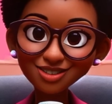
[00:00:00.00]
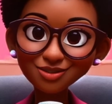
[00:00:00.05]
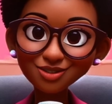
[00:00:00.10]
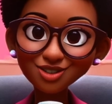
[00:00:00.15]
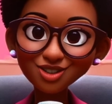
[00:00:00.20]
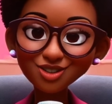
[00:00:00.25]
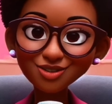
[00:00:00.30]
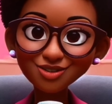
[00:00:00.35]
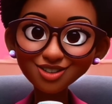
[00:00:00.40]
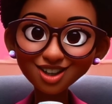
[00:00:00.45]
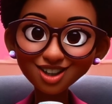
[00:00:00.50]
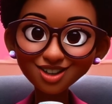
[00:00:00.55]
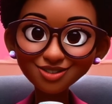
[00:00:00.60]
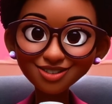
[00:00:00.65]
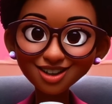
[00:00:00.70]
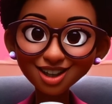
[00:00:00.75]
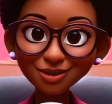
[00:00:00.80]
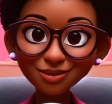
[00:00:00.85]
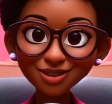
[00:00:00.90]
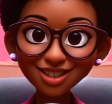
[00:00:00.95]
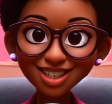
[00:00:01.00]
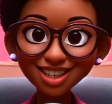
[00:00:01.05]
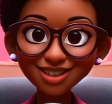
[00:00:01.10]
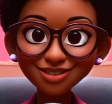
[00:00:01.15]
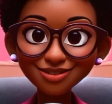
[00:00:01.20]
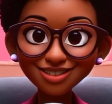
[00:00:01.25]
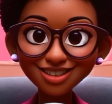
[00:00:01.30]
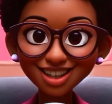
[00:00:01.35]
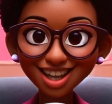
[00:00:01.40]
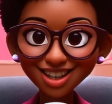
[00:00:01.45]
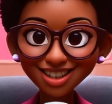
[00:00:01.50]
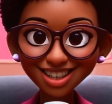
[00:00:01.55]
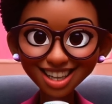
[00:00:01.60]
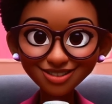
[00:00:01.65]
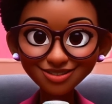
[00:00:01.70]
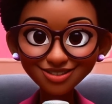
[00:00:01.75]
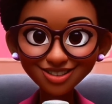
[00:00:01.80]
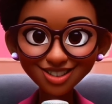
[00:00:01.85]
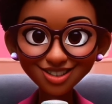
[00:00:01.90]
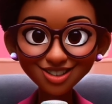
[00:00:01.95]
food for her family, and
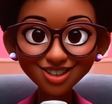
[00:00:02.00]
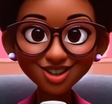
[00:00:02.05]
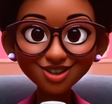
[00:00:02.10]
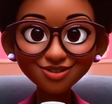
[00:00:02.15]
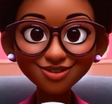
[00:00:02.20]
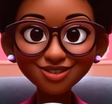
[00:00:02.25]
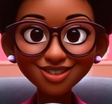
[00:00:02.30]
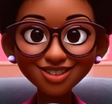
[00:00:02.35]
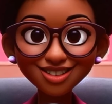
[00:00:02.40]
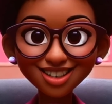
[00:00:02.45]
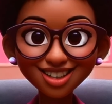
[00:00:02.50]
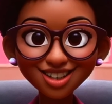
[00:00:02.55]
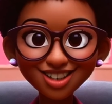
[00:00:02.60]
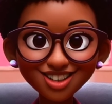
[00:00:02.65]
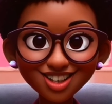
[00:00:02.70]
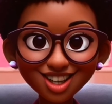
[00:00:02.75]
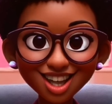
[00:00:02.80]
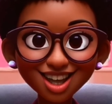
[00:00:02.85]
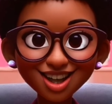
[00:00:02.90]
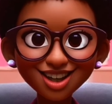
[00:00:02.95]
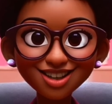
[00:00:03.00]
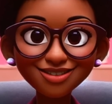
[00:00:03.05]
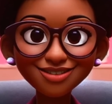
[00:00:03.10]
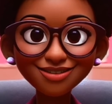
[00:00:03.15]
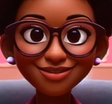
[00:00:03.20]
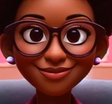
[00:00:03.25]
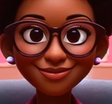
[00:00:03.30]
gives the servants their share.